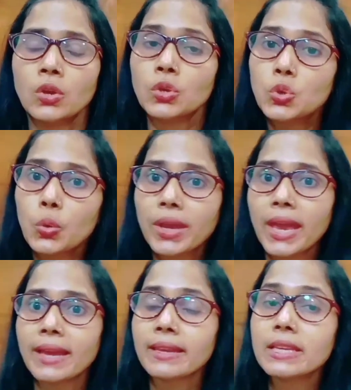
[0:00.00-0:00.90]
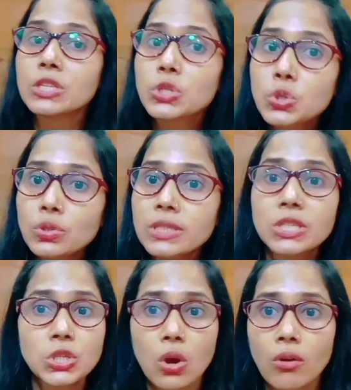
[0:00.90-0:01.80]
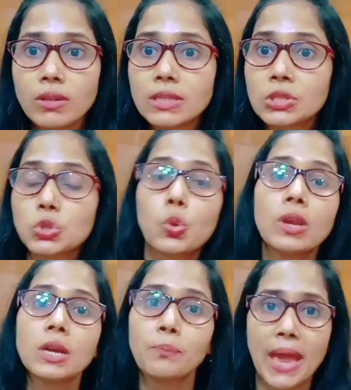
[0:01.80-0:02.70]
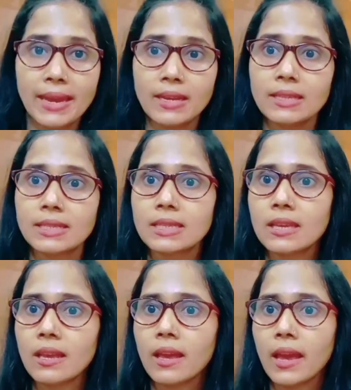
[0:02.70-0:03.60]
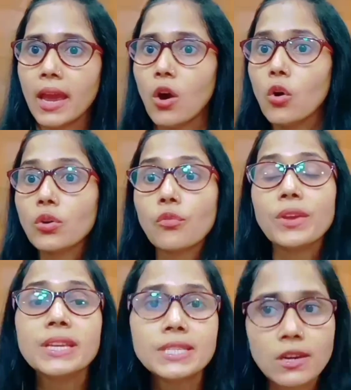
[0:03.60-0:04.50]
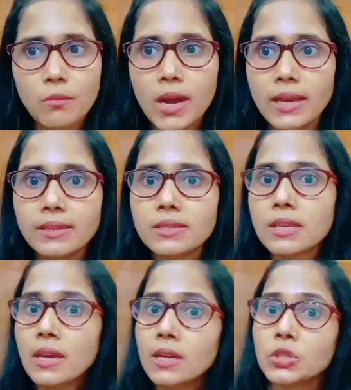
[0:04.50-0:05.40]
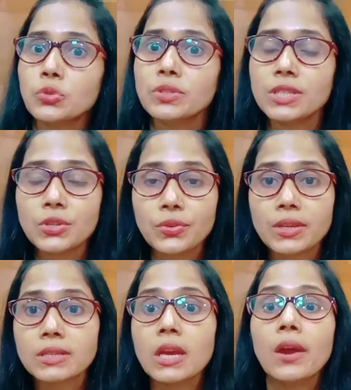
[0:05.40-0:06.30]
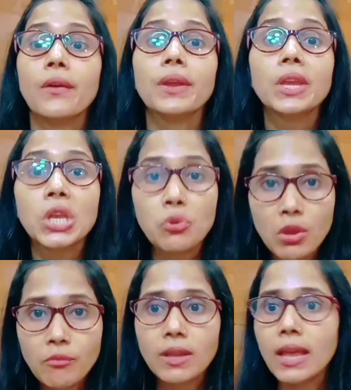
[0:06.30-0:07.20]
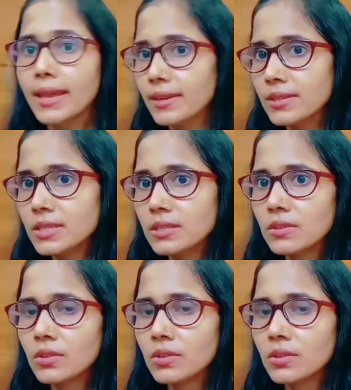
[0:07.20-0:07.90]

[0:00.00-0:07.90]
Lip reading: You can install solar panels or wind turbines to generate renewable energy.